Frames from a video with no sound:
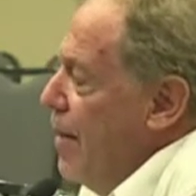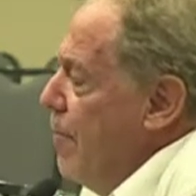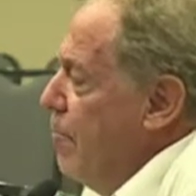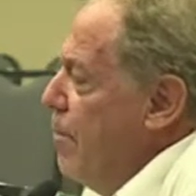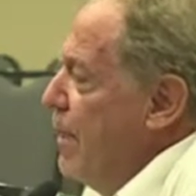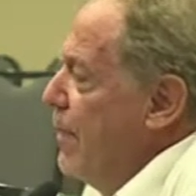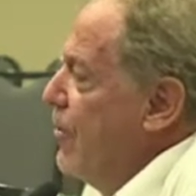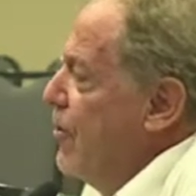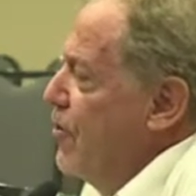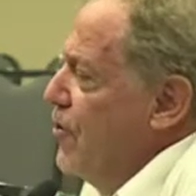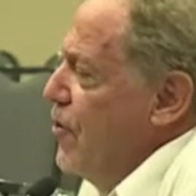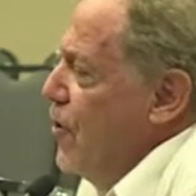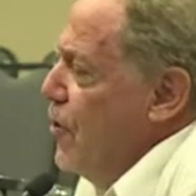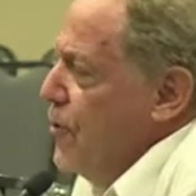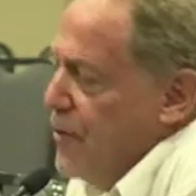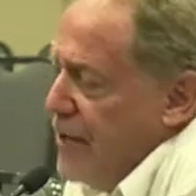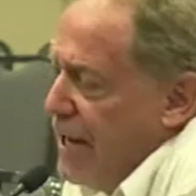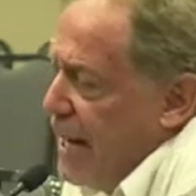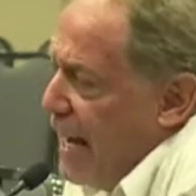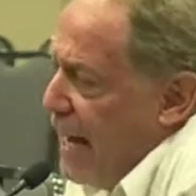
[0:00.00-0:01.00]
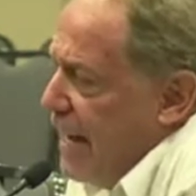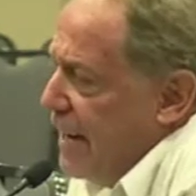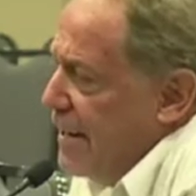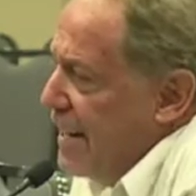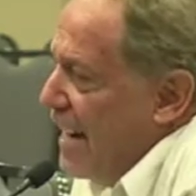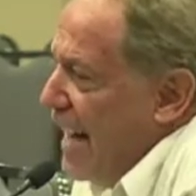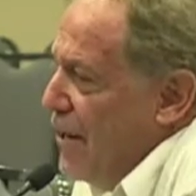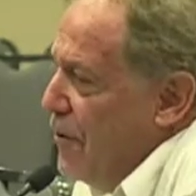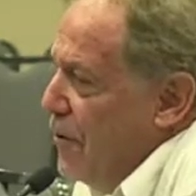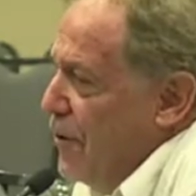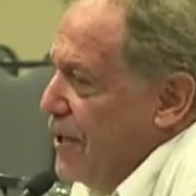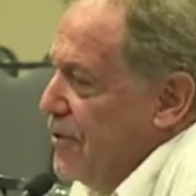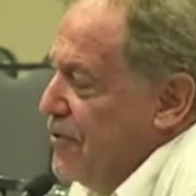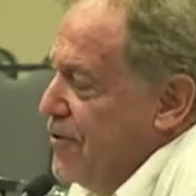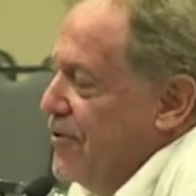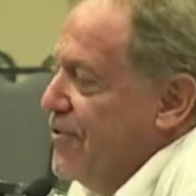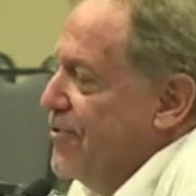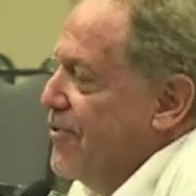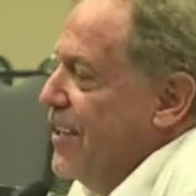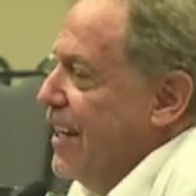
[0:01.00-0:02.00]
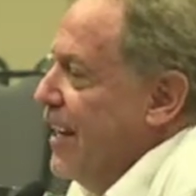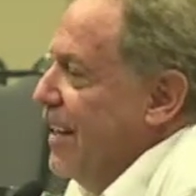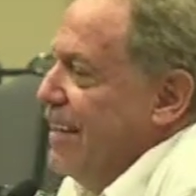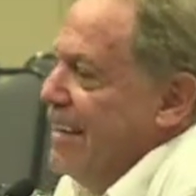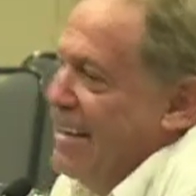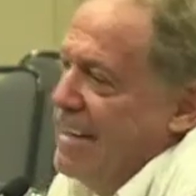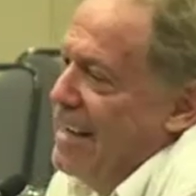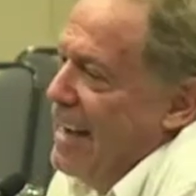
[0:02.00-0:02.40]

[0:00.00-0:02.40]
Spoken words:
But the children had no literacy,